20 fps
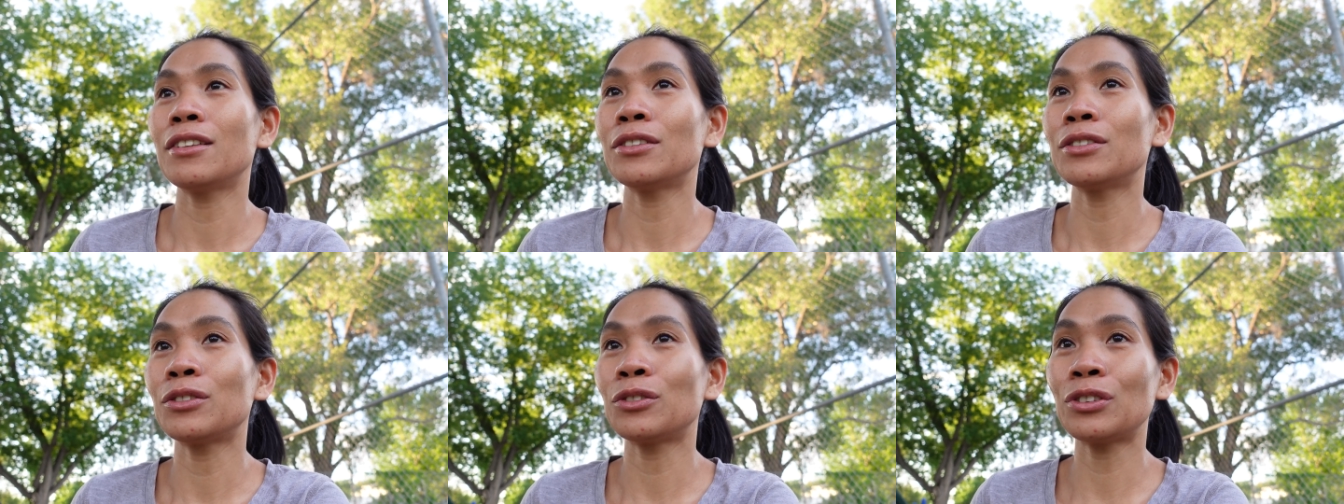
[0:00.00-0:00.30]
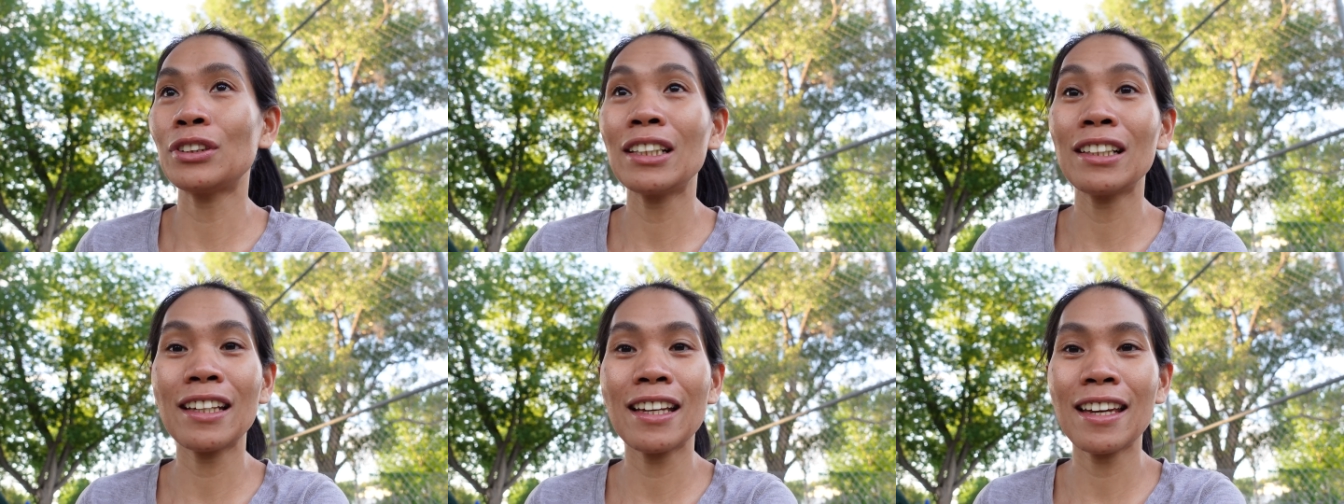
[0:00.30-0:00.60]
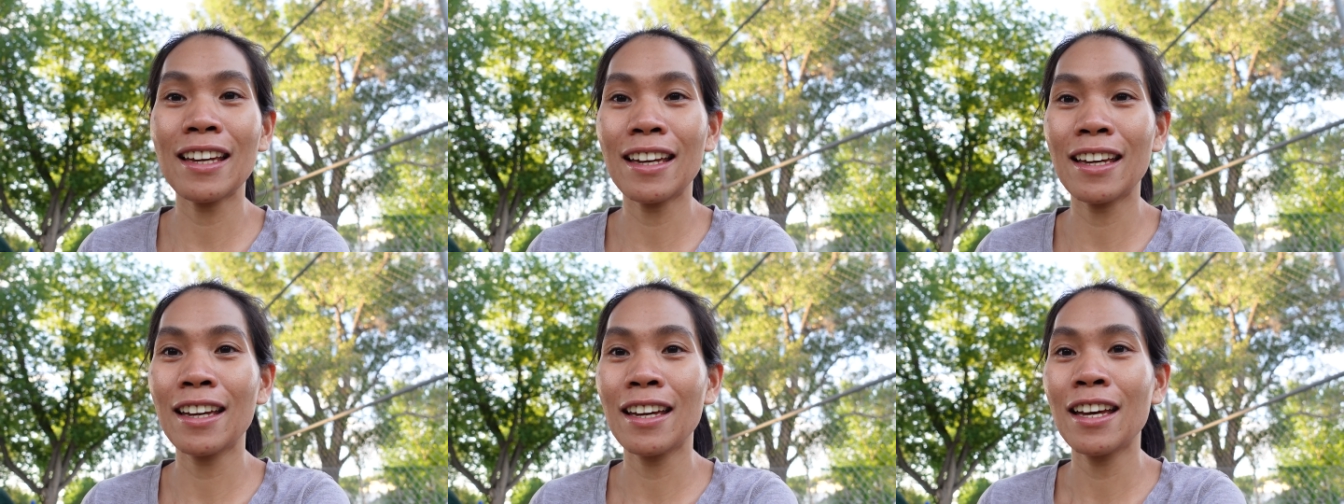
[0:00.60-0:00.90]

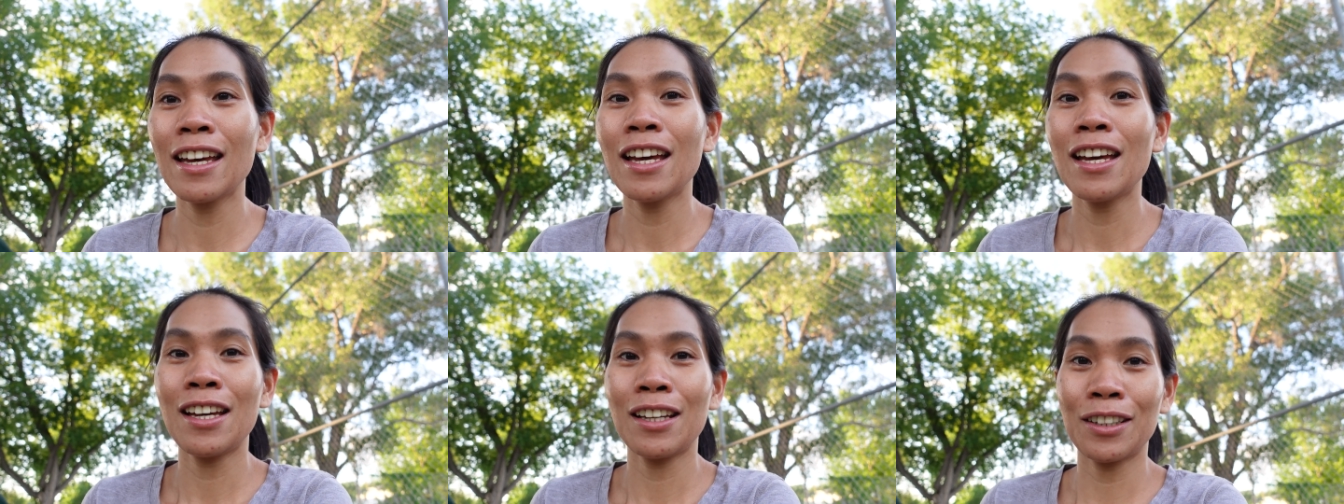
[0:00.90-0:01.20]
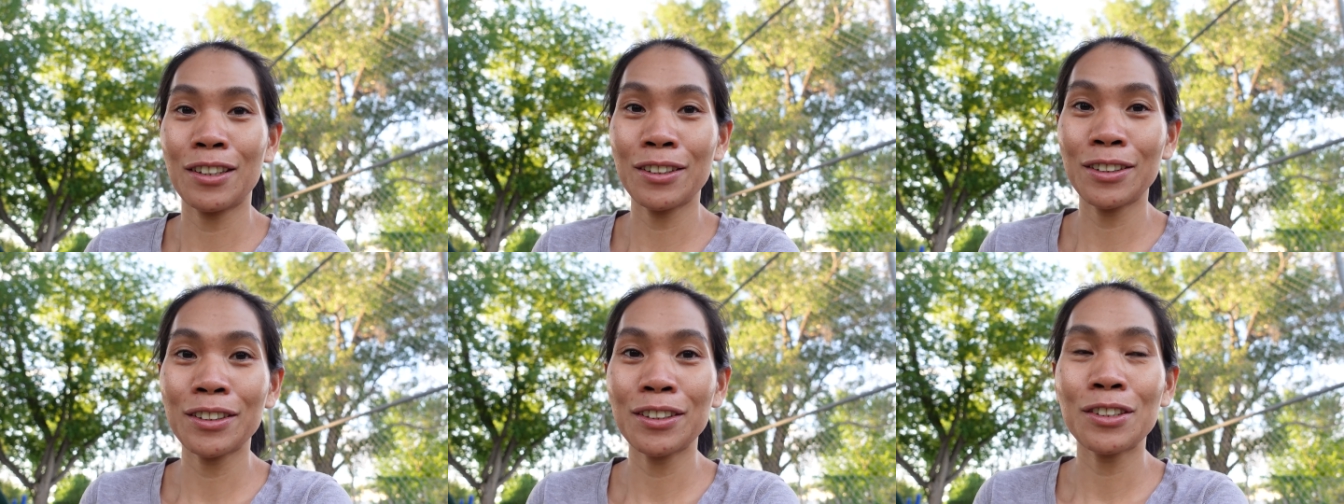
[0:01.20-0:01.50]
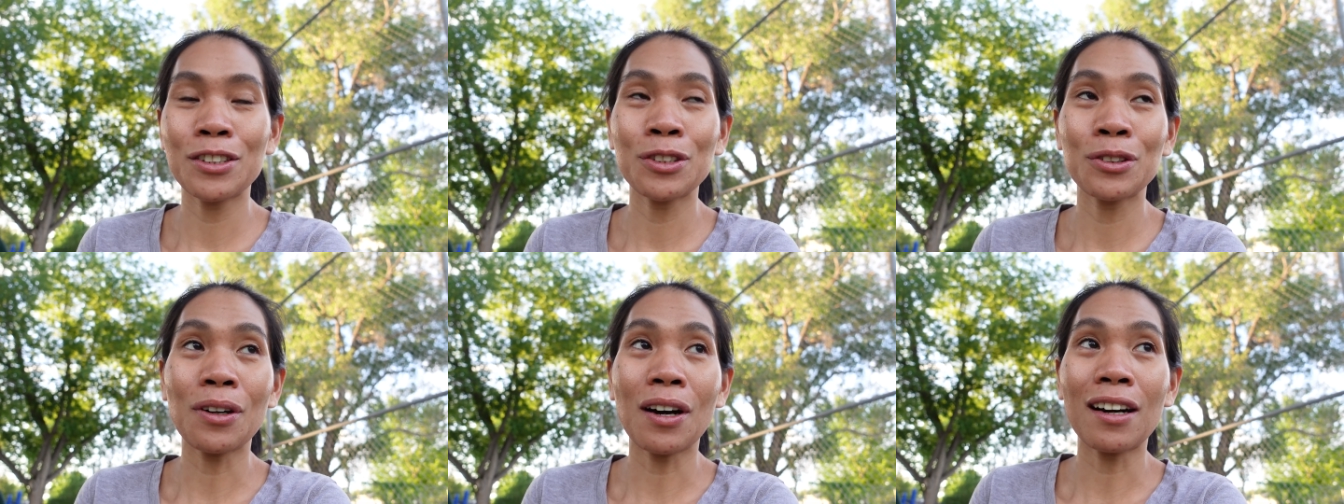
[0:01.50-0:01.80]
really good
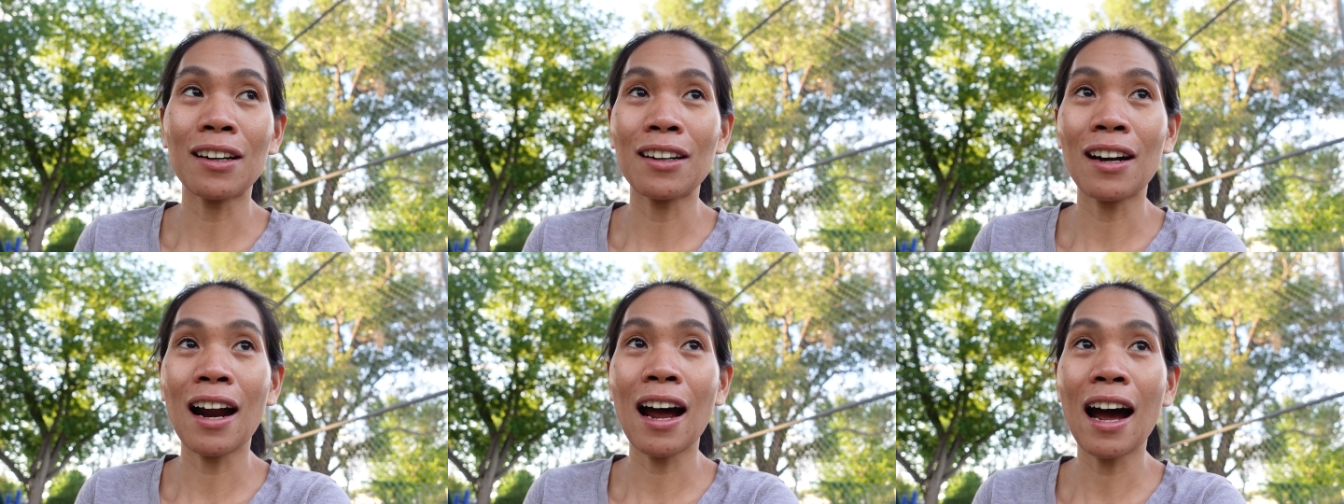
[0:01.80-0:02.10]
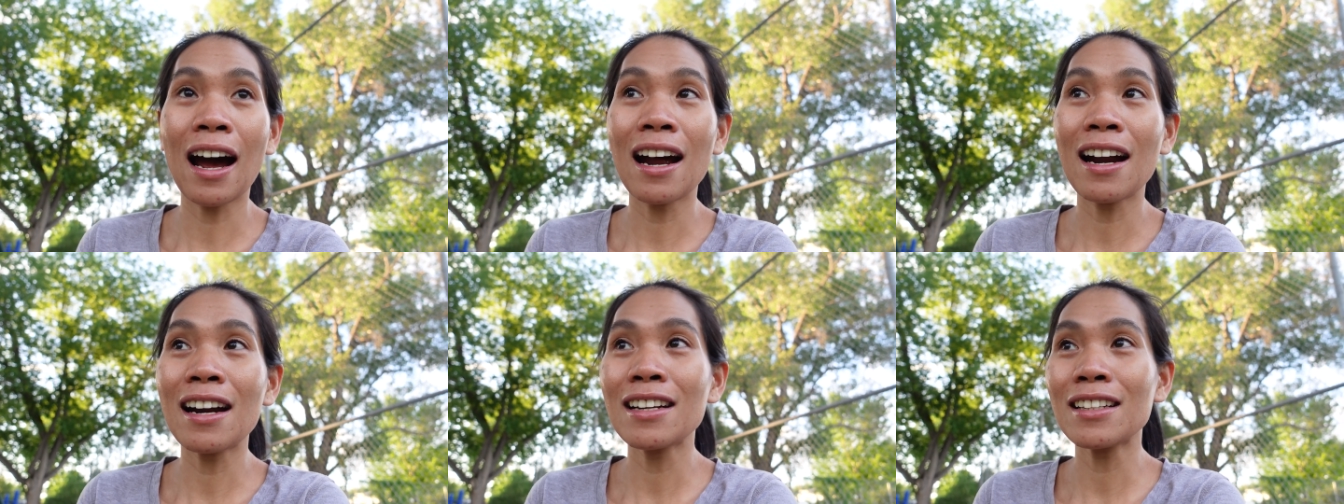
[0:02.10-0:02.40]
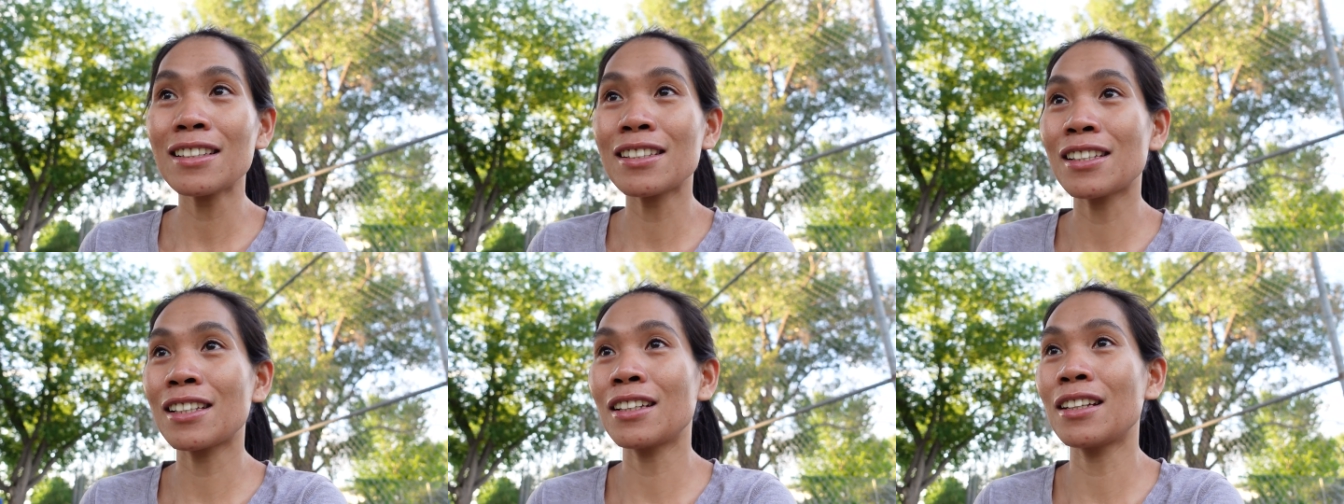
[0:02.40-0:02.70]
to our
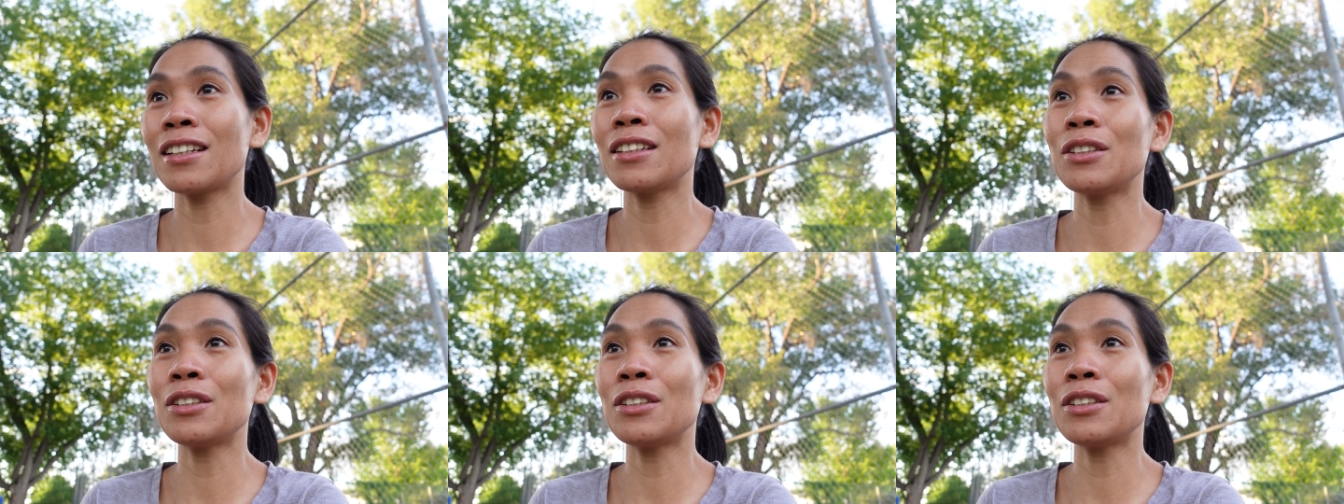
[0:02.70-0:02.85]
hearts.